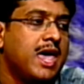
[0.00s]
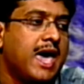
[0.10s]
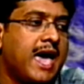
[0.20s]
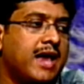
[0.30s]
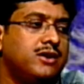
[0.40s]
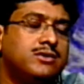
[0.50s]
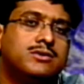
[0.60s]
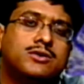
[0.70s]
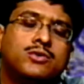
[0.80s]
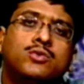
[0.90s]
And
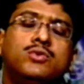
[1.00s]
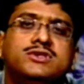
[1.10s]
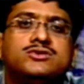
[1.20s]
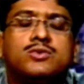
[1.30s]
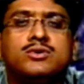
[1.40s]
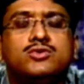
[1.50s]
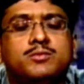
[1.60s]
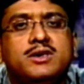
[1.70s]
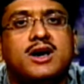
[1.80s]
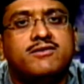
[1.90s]
who is going to
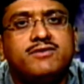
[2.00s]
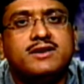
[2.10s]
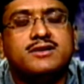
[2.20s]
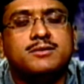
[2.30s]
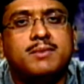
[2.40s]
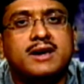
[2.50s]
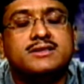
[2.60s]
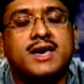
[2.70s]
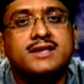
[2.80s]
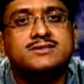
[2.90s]
be affected by
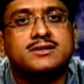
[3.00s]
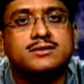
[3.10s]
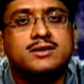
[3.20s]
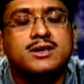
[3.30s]
the hazard?